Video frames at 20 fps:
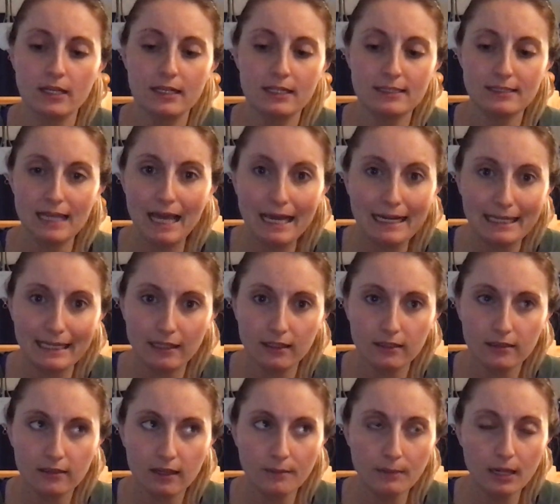Daddy,
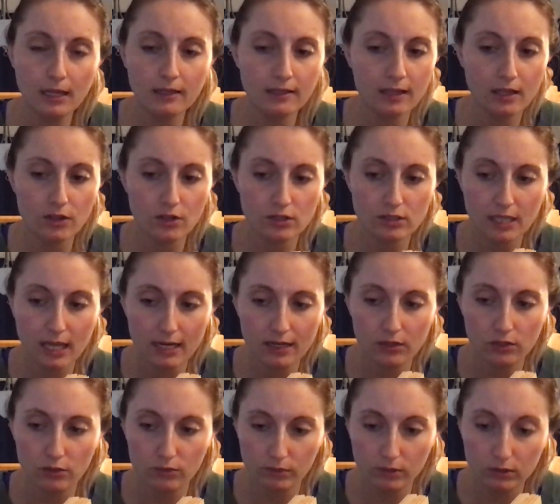I'm on the other side of
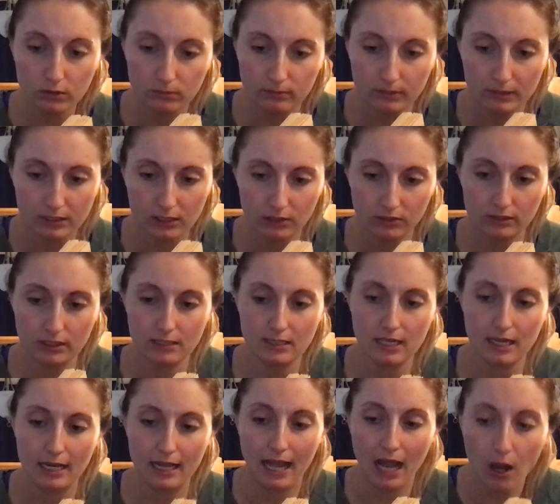the room, Matilda
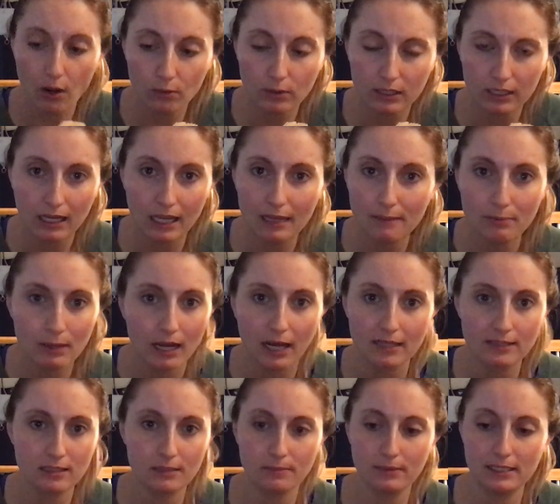said. How could I
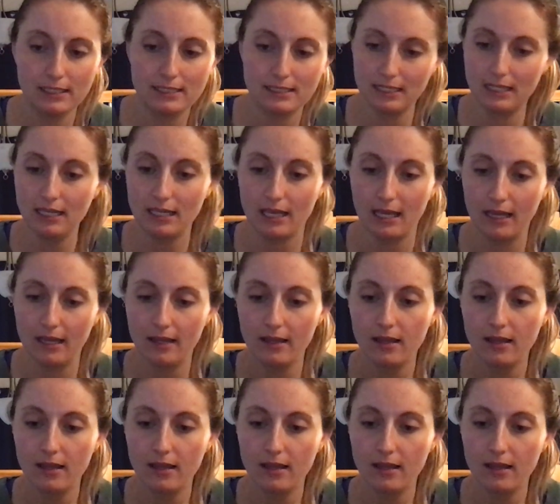possibly see it?